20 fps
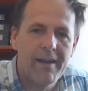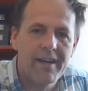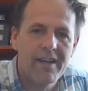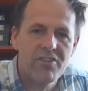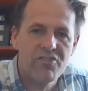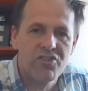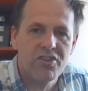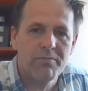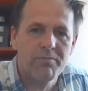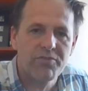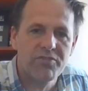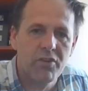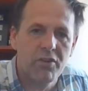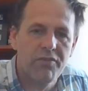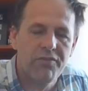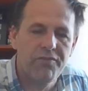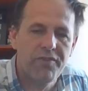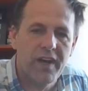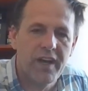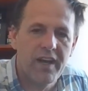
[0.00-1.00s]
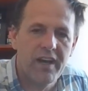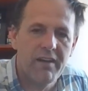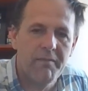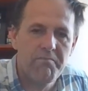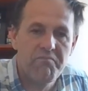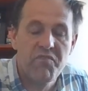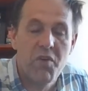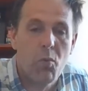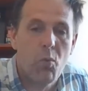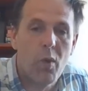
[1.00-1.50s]
in terms of
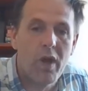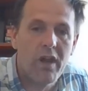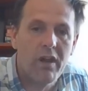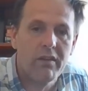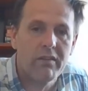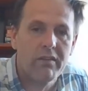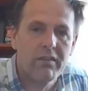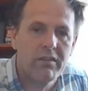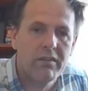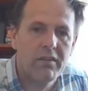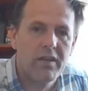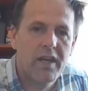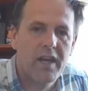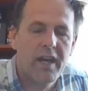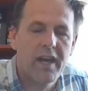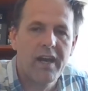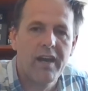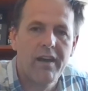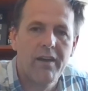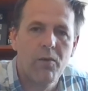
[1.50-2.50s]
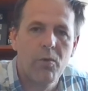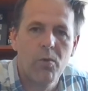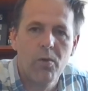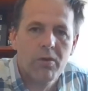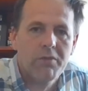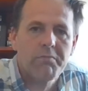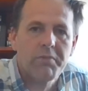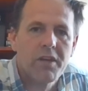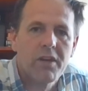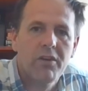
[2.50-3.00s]
the wealth
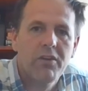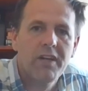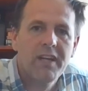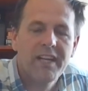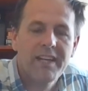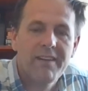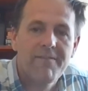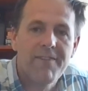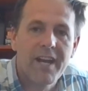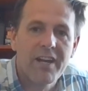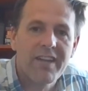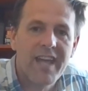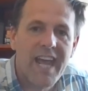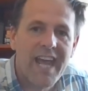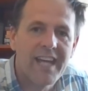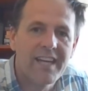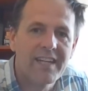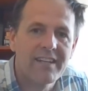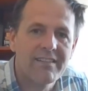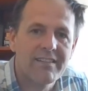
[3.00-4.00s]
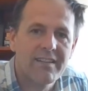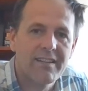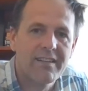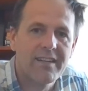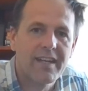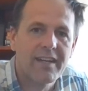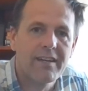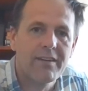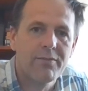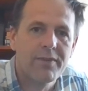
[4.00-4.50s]
or value added
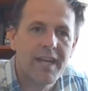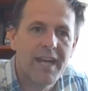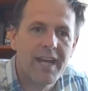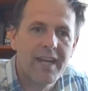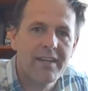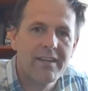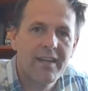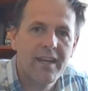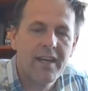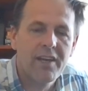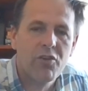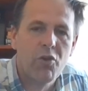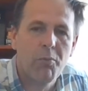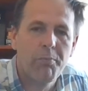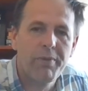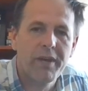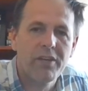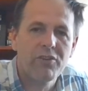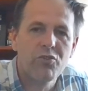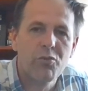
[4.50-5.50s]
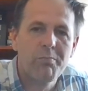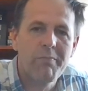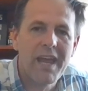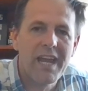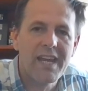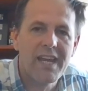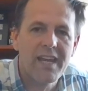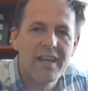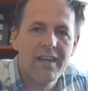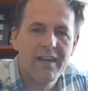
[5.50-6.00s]
they create compared to
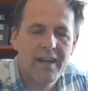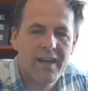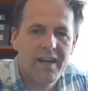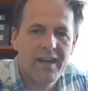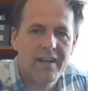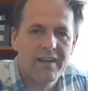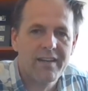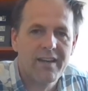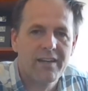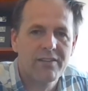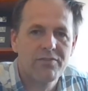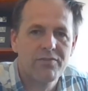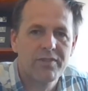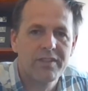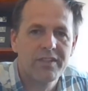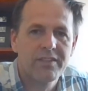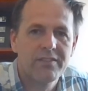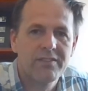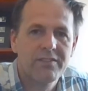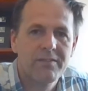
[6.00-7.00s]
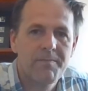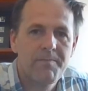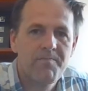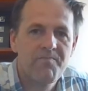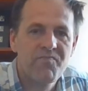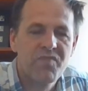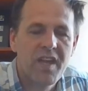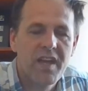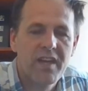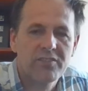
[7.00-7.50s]
many countries.
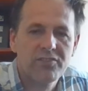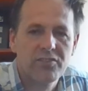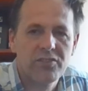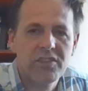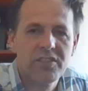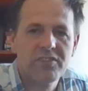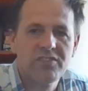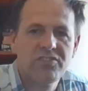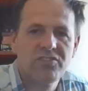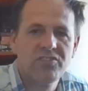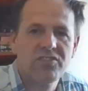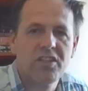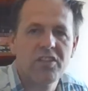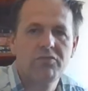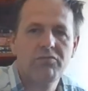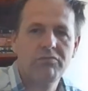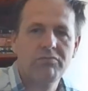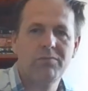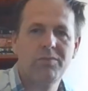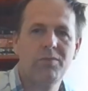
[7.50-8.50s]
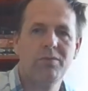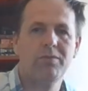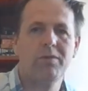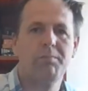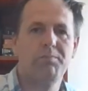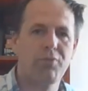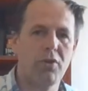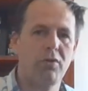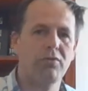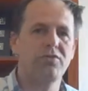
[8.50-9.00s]
So there's two
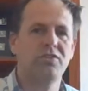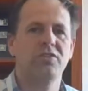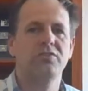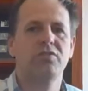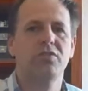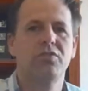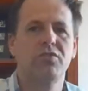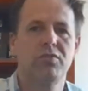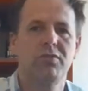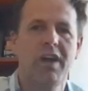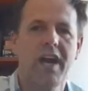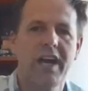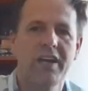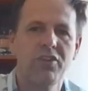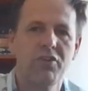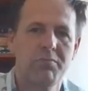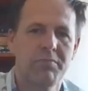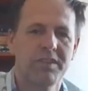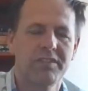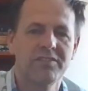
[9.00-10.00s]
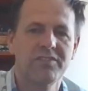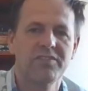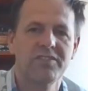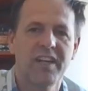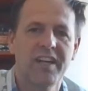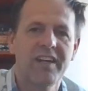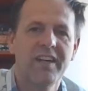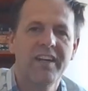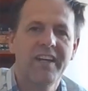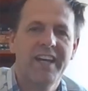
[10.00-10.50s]
approaches or two arguments
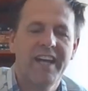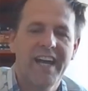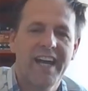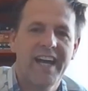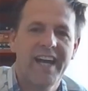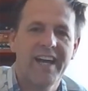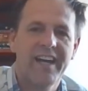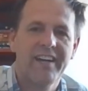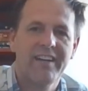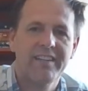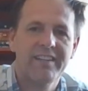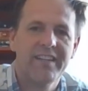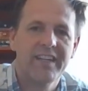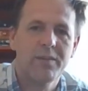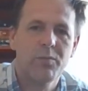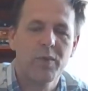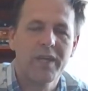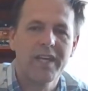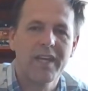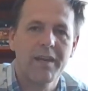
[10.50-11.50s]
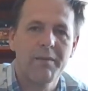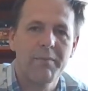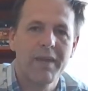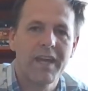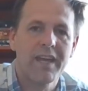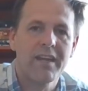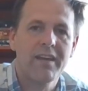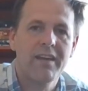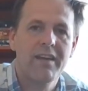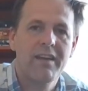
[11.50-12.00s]
that we can
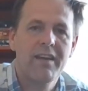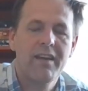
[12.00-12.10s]
make.